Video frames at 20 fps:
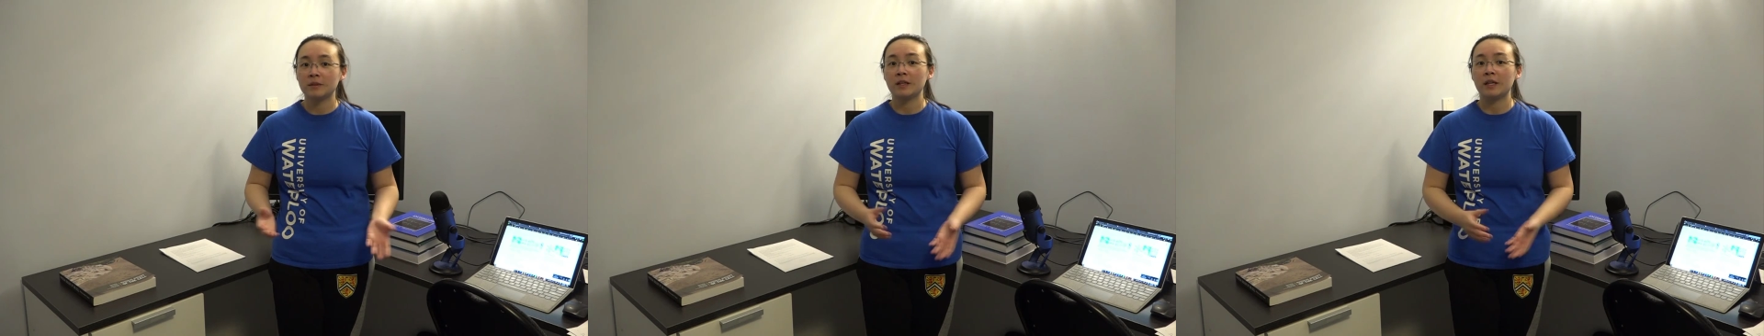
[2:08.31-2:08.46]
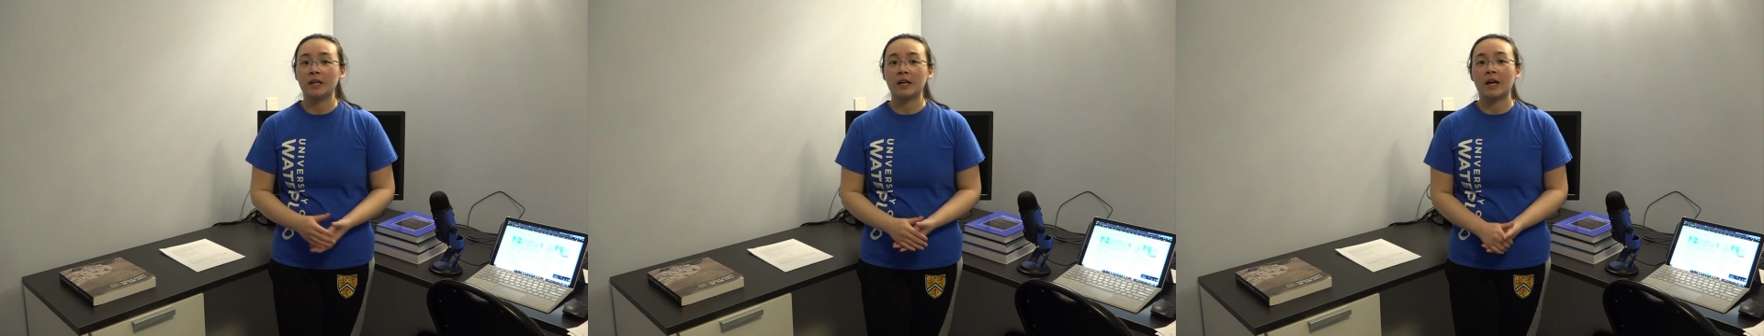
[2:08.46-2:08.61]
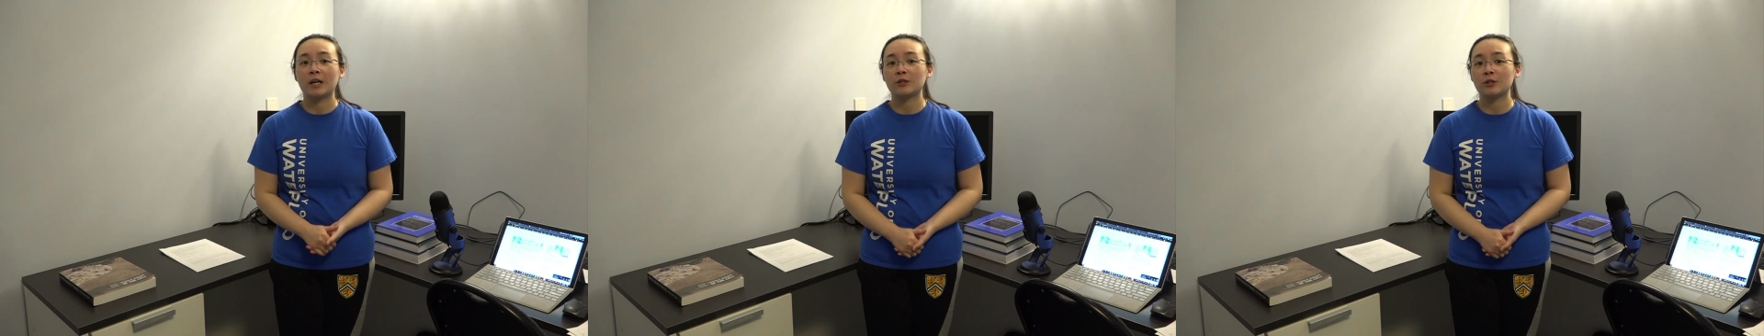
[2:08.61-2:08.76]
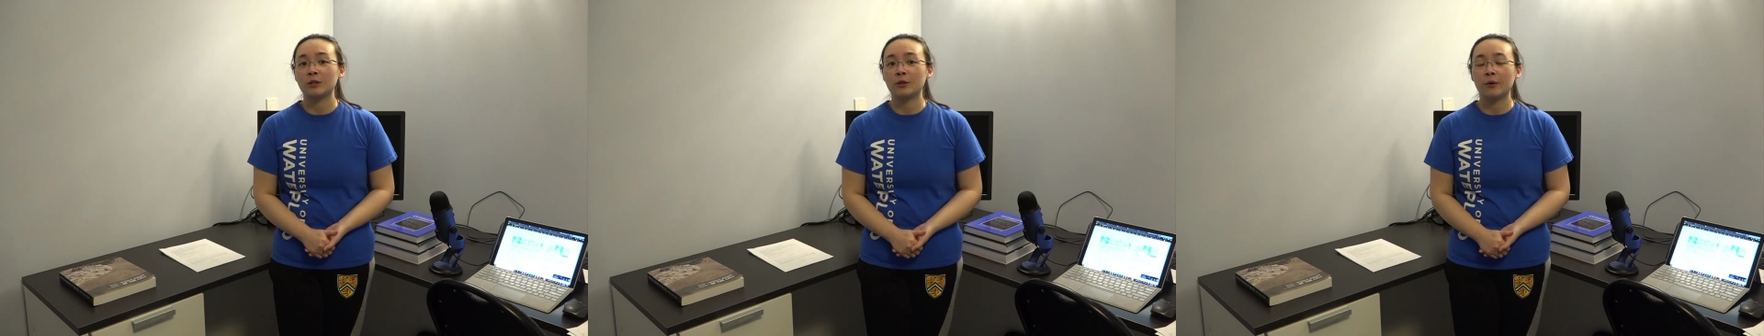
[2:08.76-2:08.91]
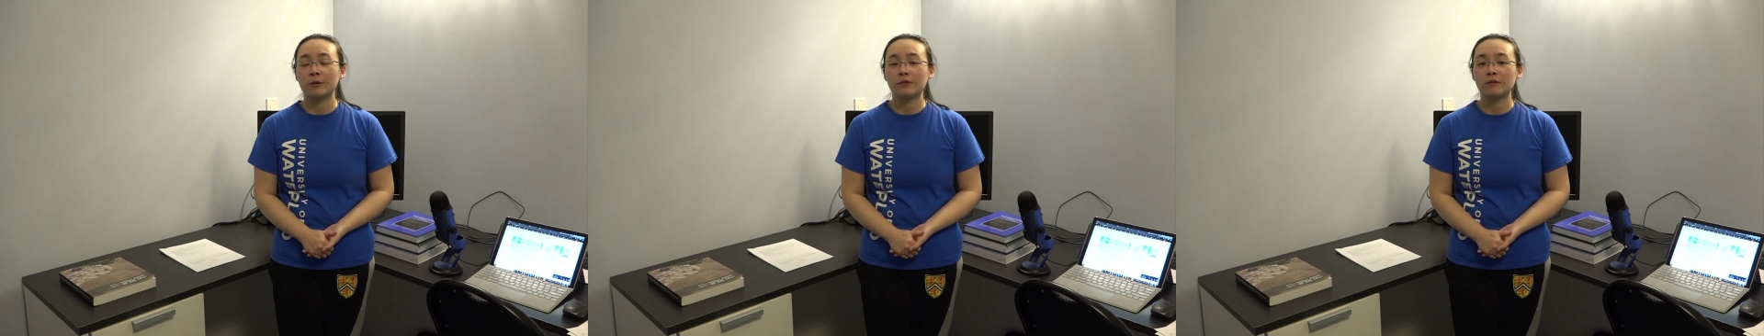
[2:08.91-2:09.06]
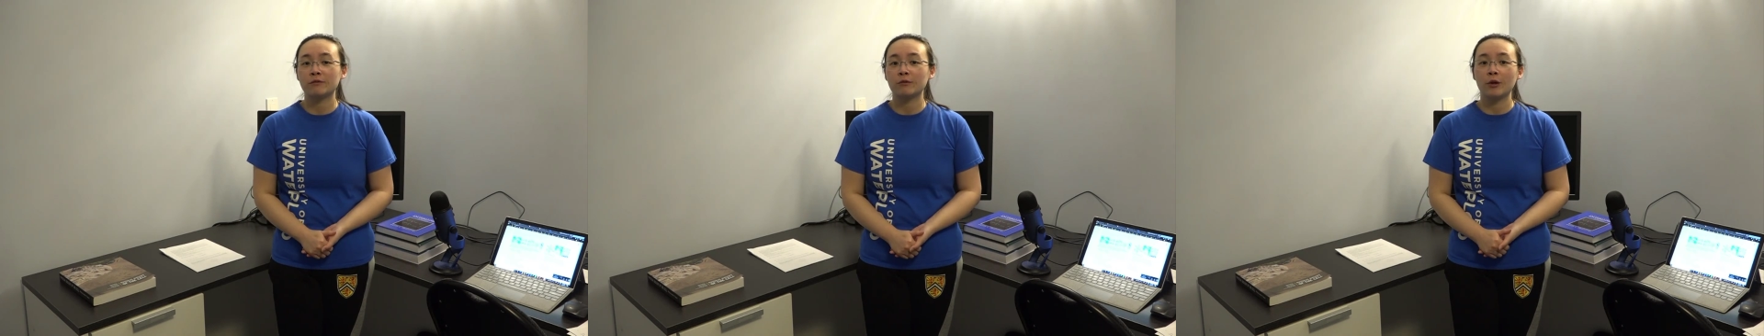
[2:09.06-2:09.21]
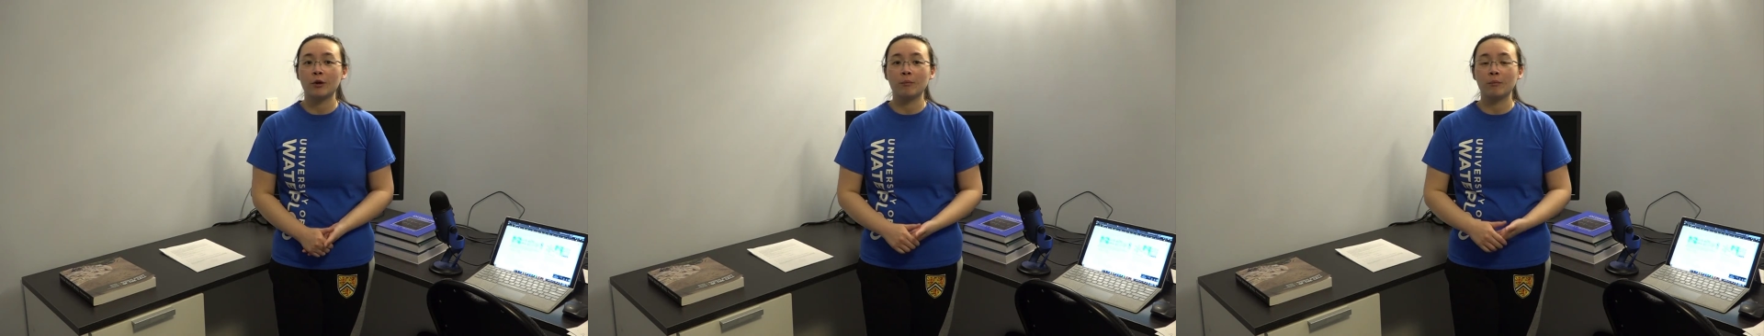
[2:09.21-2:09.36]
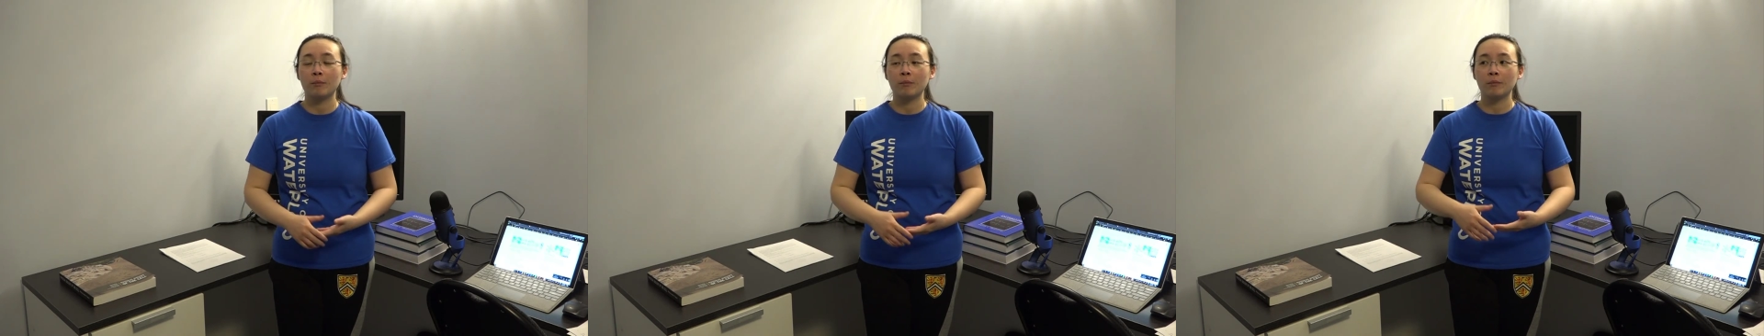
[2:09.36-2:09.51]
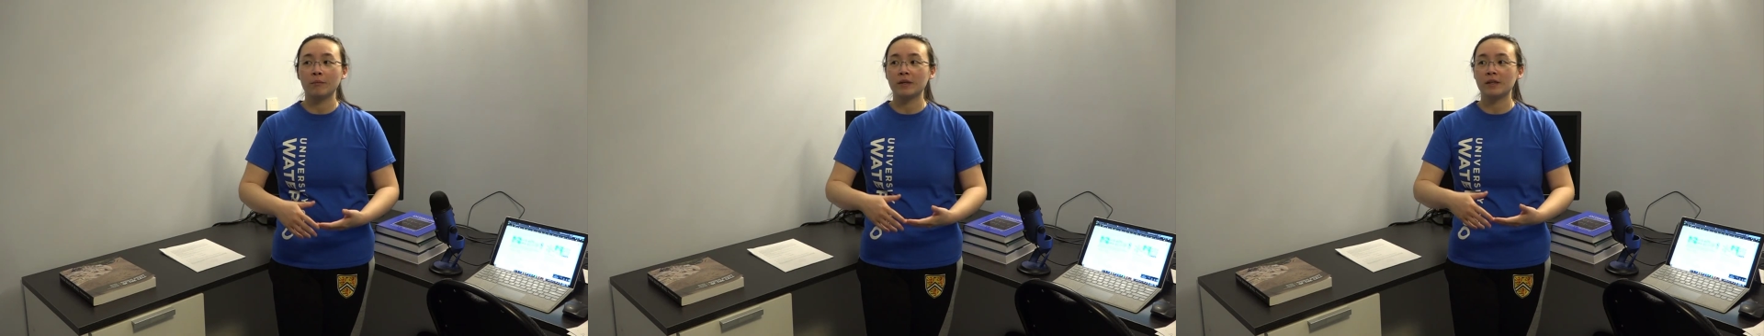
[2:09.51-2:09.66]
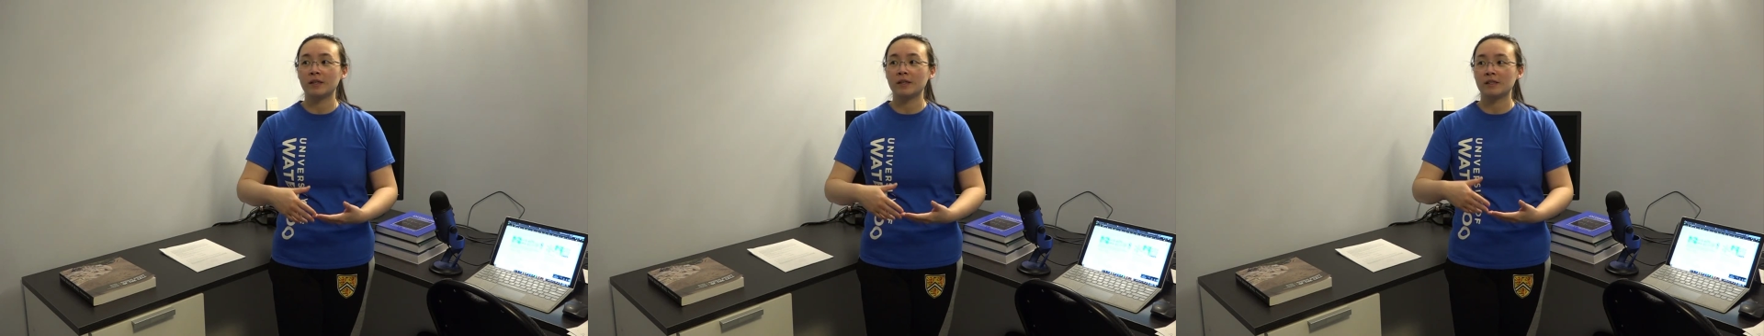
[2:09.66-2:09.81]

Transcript: It actually goes from